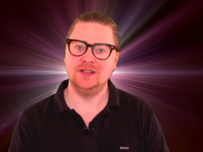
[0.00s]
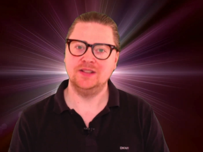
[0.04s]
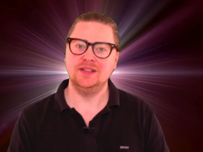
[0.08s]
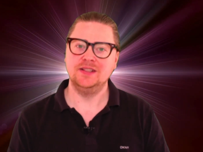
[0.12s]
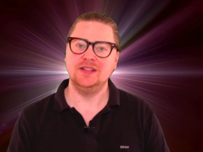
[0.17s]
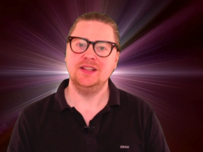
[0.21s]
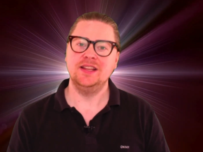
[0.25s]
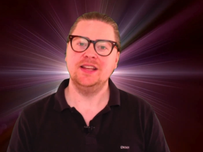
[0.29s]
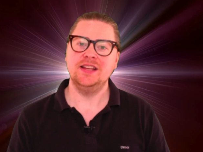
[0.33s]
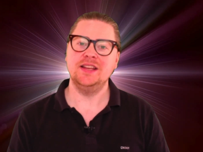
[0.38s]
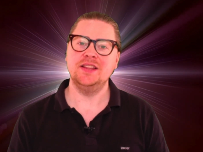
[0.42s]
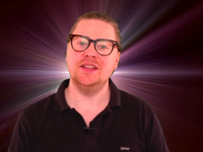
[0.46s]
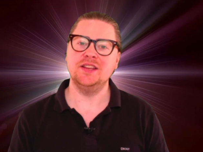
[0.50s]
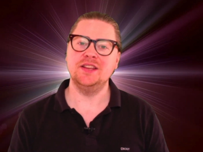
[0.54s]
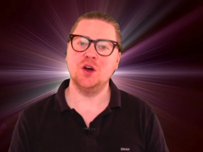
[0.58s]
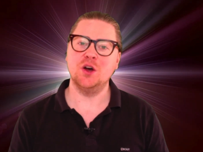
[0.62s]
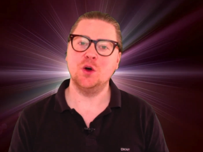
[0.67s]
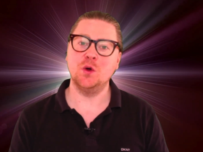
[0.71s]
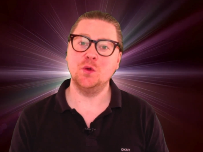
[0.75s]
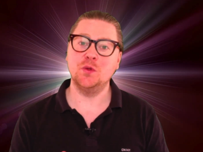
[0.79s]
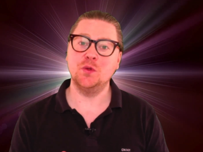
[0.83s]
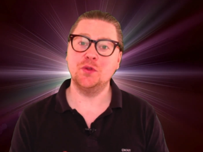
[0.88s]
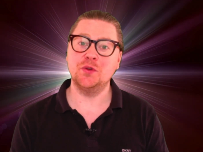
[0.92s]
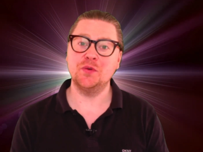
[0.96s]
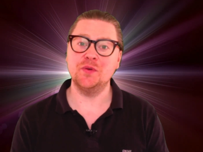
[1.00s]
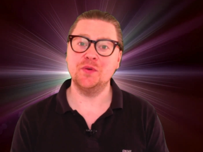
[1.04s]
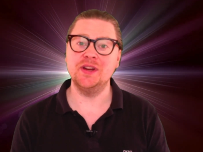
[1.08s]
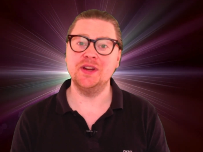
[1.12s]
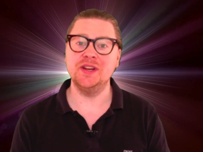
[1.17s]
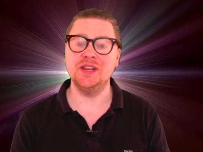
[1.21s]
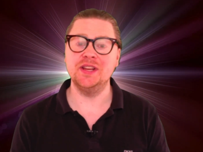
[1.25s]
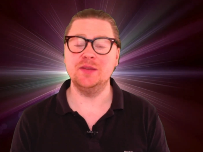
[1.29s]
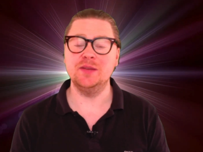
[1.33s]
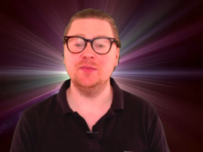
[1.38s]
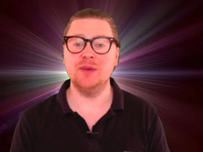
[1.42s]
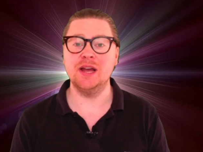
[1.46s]
In the old
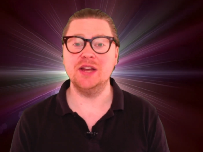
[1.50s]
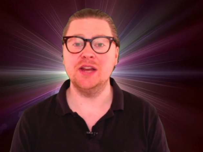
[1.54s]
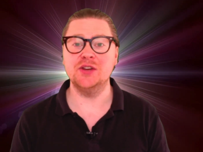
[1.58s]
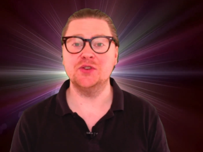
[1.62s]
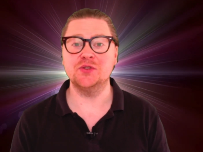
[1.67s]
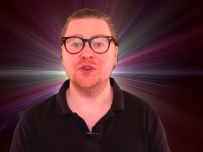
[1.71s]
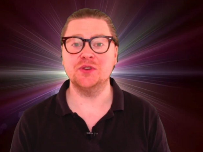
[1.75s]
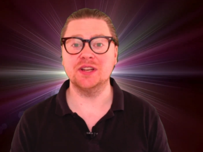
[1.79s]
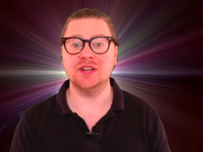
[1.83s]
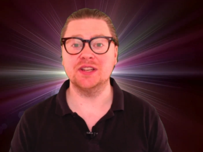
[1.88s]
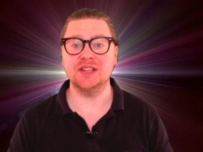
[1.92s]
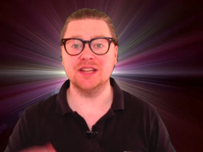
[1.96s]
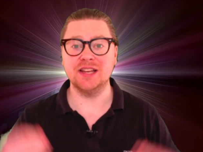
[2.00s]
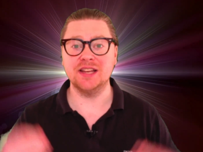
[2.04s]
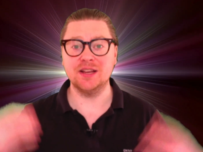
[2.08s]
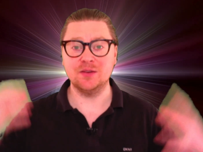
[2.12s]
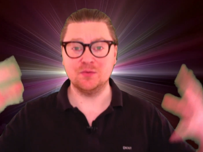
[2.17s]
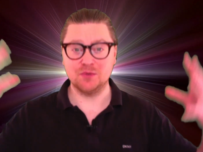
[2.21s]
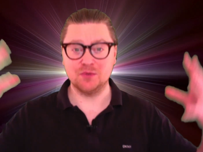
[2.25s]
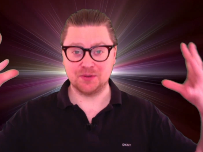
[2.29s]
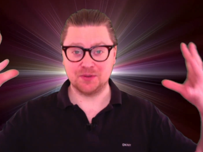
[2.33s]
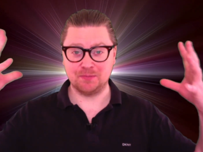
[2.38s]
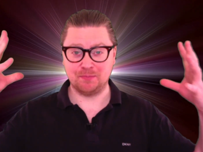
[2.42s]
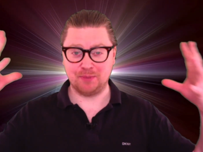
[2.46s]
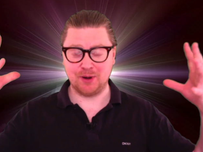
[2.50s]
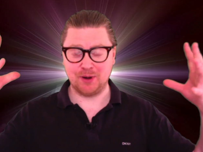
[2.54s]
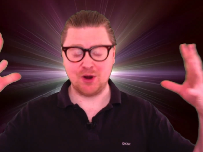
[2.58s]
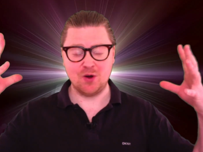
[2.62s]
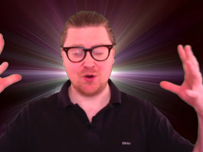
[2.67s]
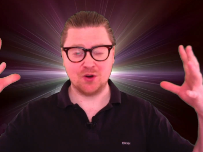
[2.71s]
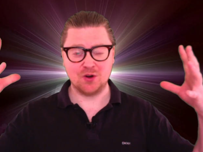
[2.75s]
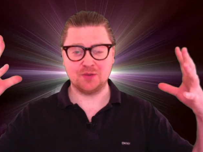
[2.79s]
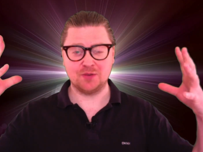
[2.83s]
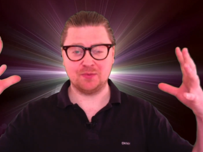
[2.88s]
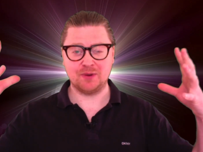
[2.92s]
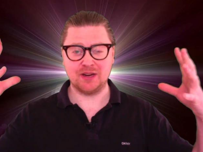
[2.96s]
3D matrix, it was
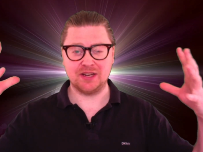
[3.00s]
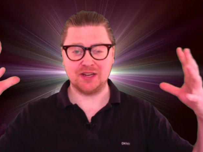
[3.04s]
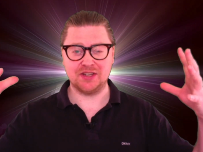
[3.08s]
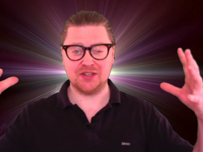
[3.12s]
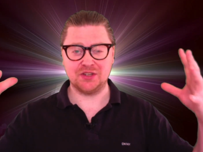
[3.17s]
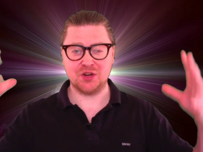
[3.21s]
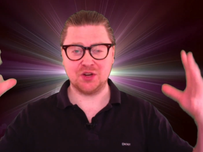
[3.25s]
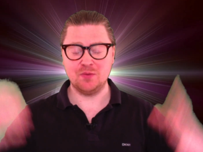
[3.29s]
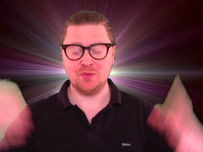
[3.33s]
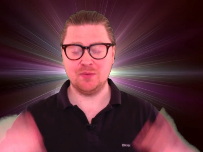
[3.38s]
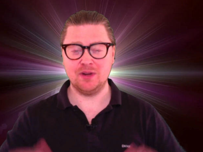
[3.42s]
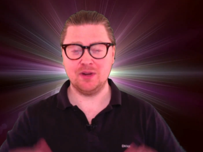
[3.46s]
blocked by so many